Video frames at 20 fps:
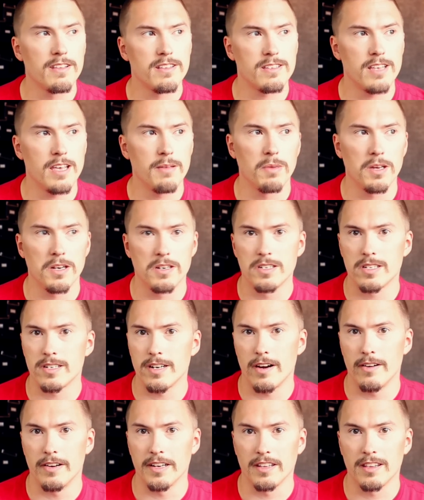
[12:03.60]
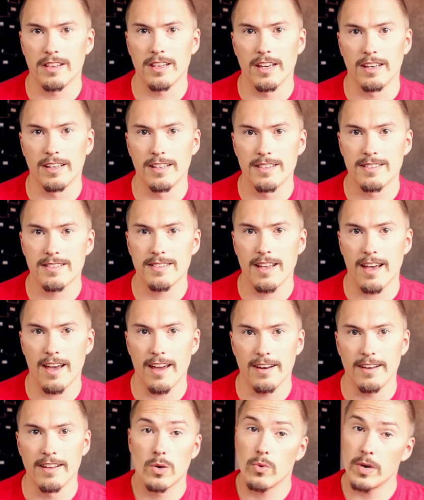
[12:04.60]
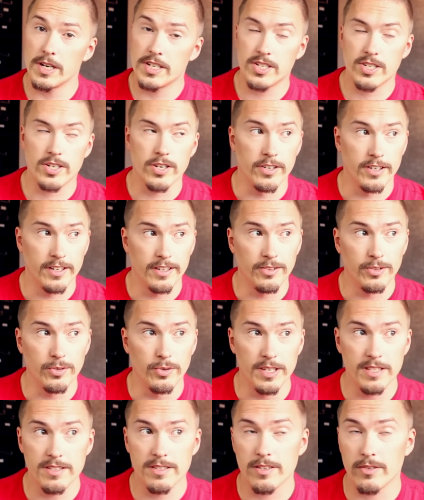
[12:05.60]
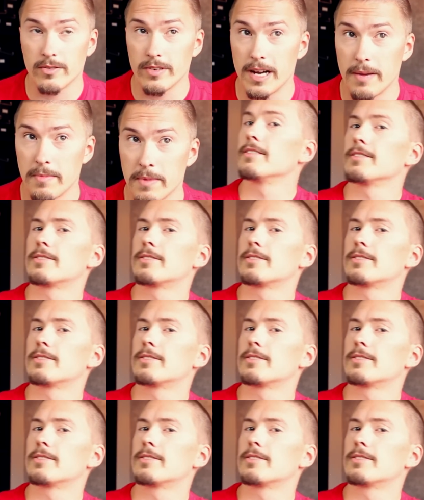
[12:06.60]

this image sharing thing instead, which turned into Instagram.